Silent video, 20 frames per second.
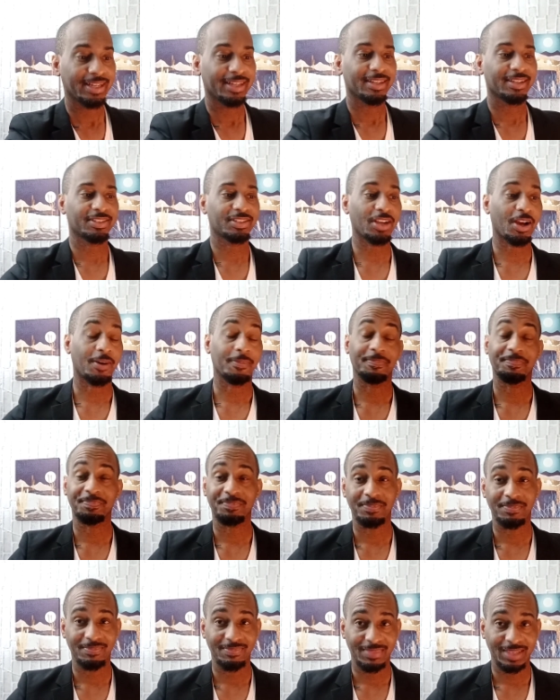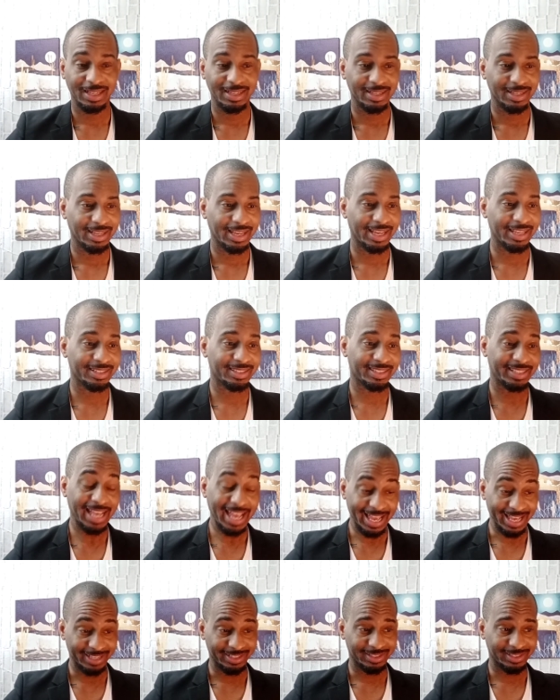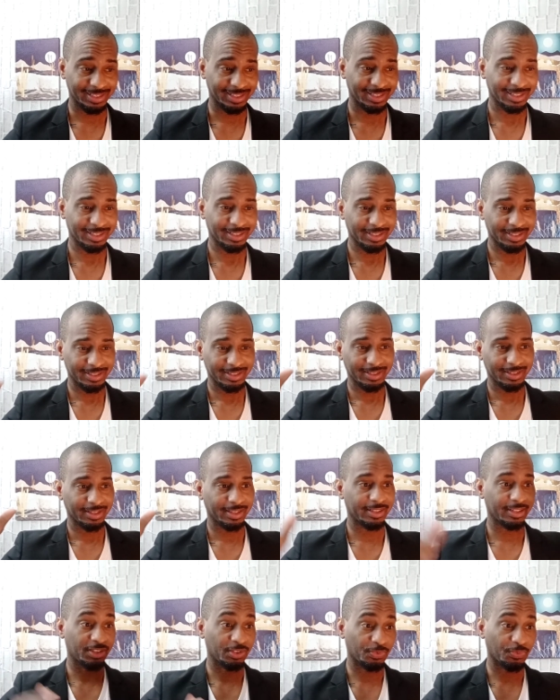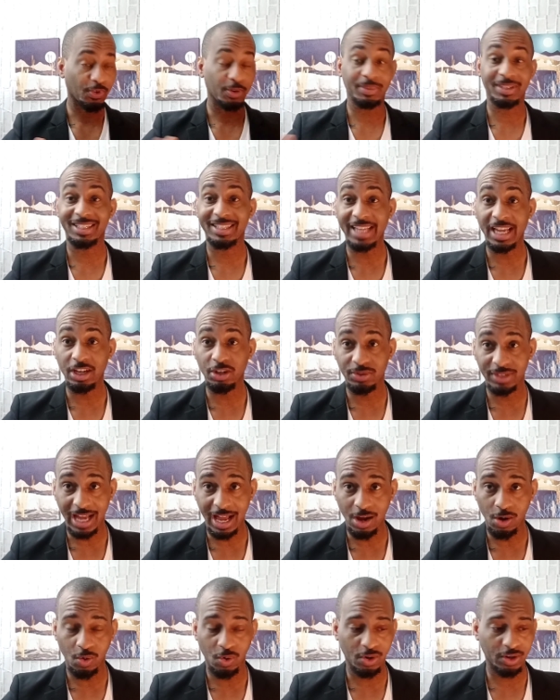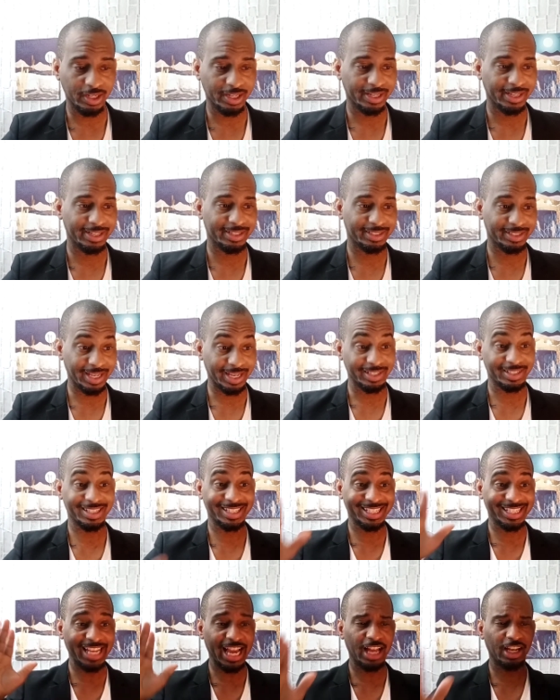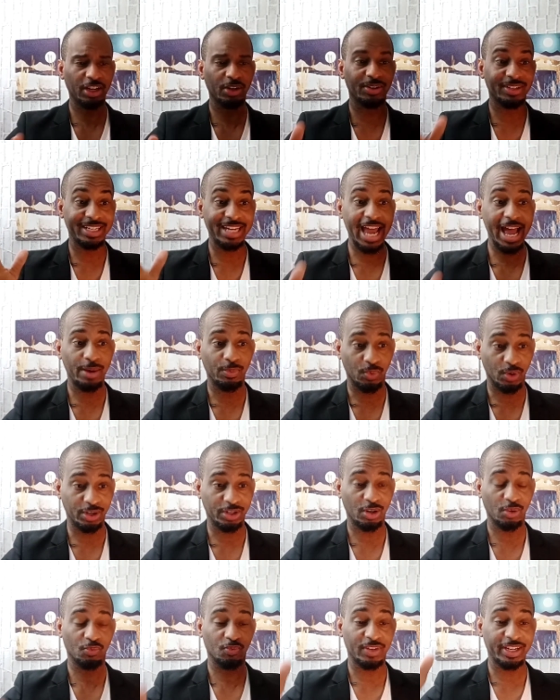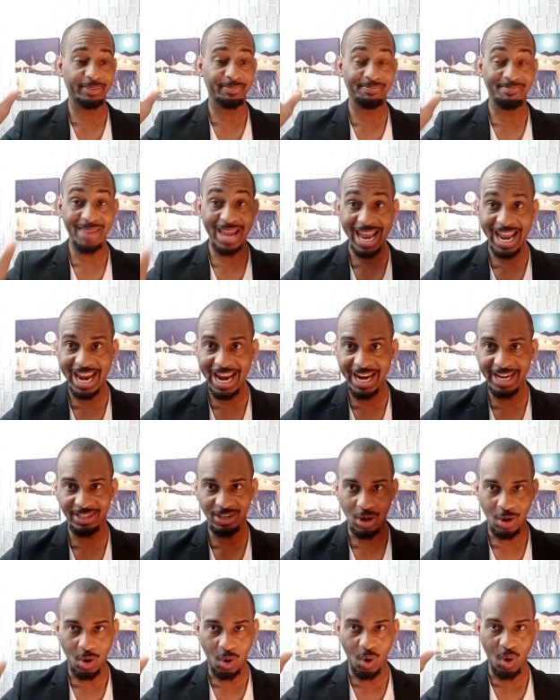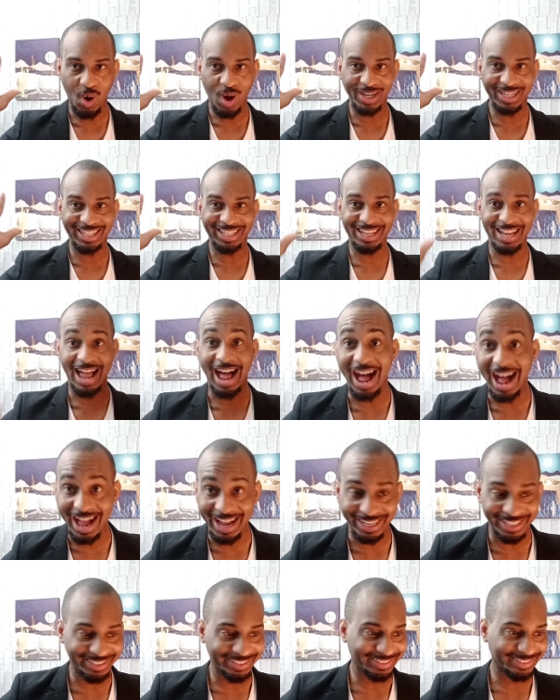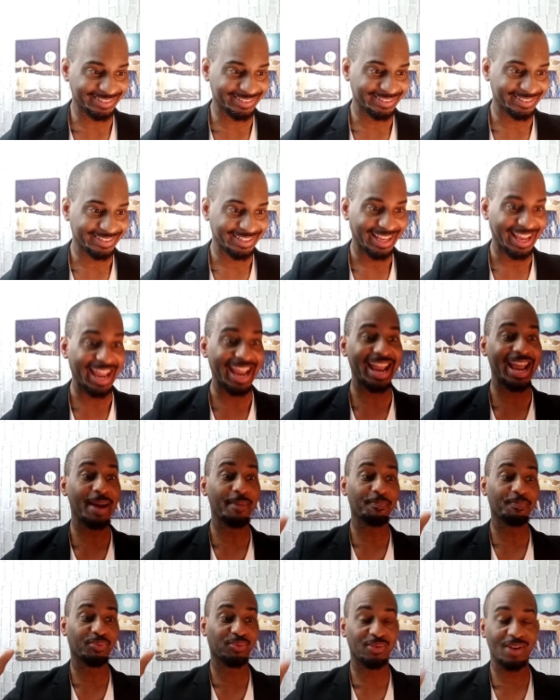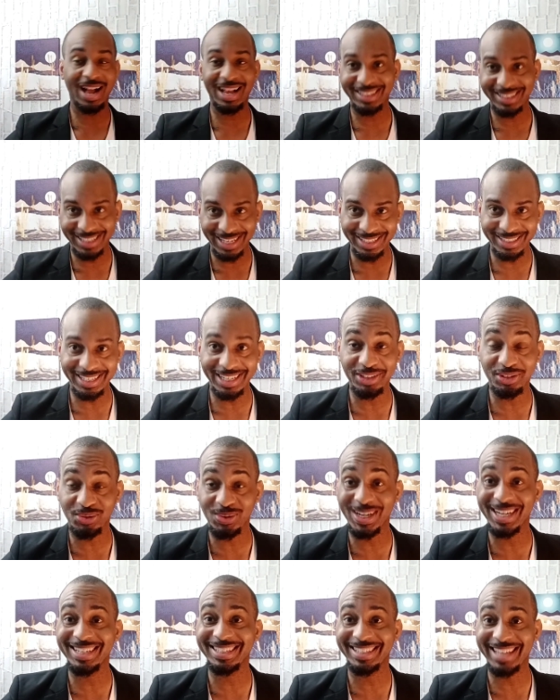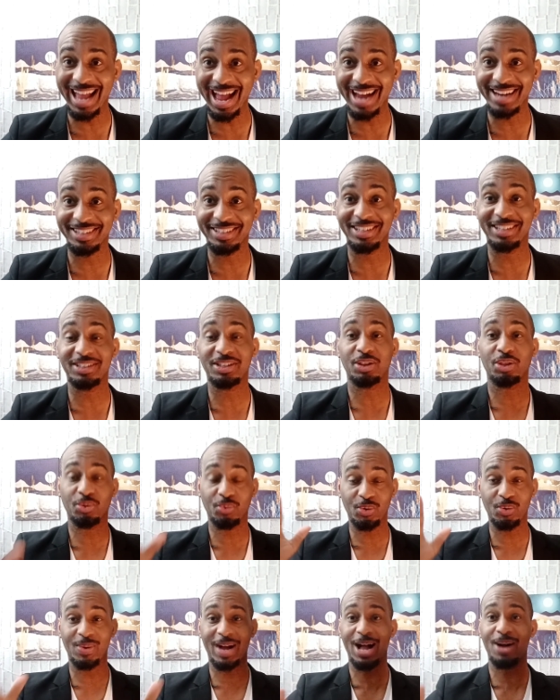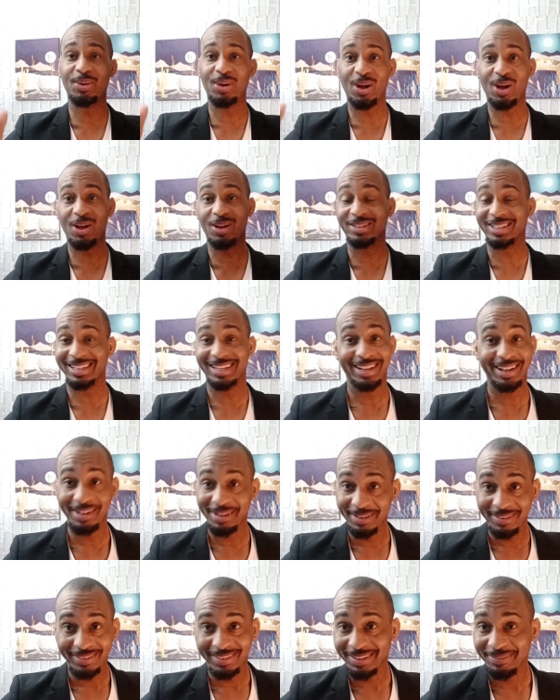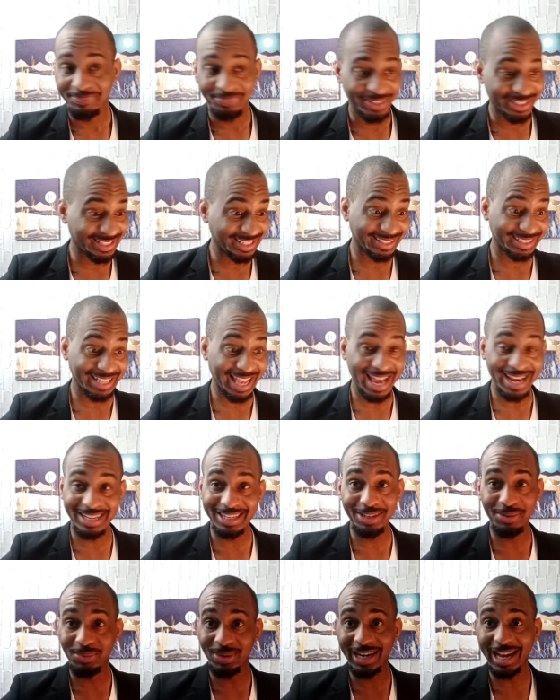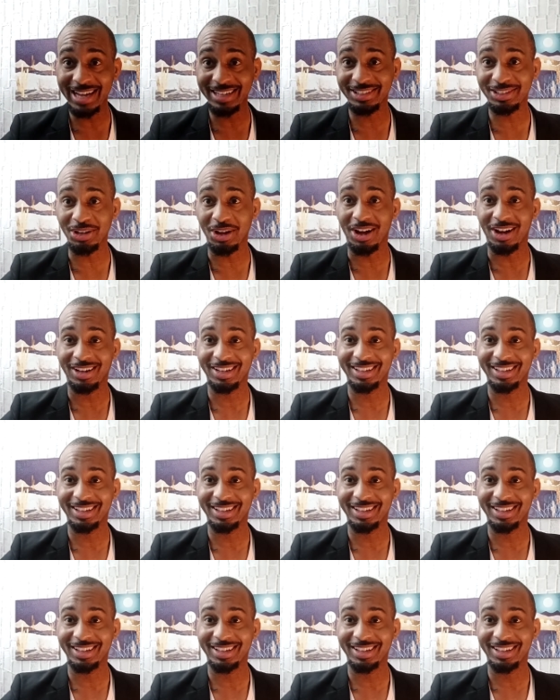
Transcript: So it says, and this is from stellar.org, it says Stellar Network remained online and processing transactions throughout Halt. This is exactly what I saw.